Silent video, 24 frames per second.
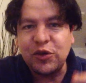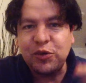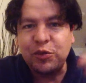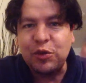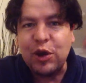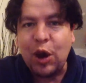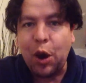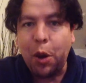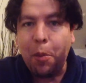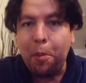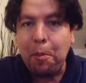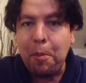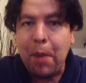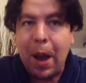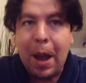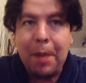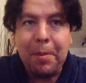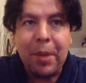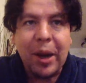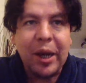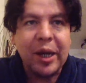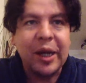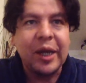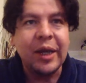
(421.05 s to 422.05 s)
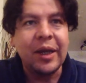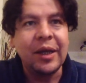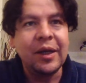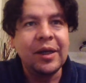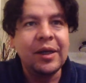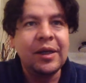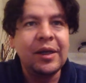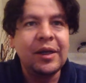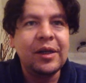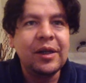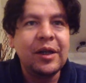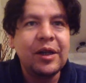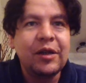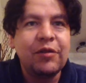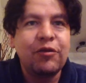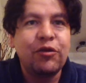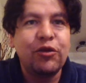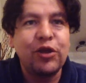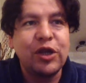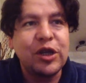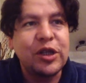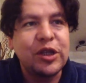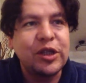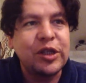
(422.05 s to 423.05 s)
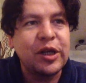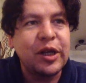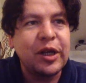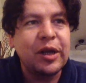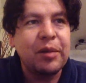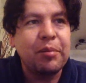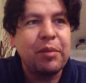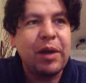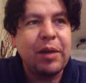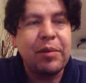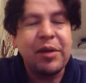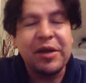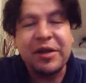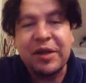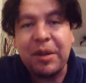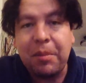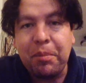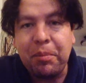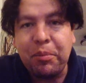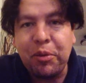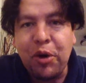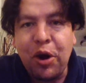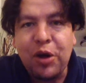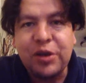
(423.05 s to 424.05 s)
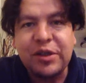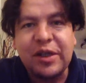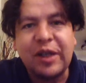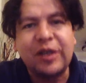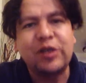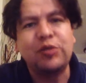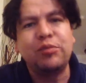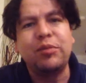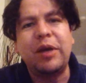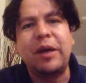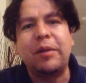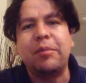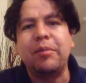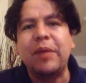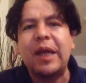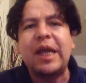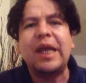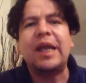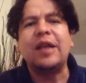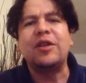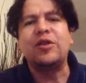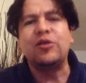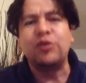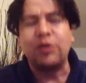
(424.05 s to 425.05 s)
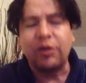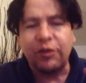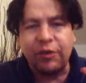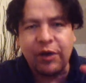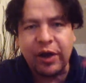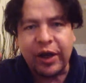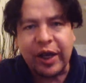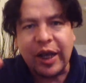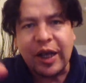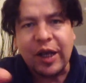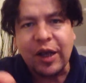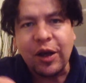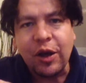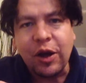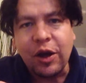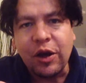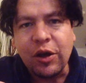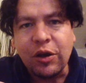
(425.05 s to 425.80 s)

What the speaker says: spew out my money for this shit and maybe some Prozac to make me into a fucking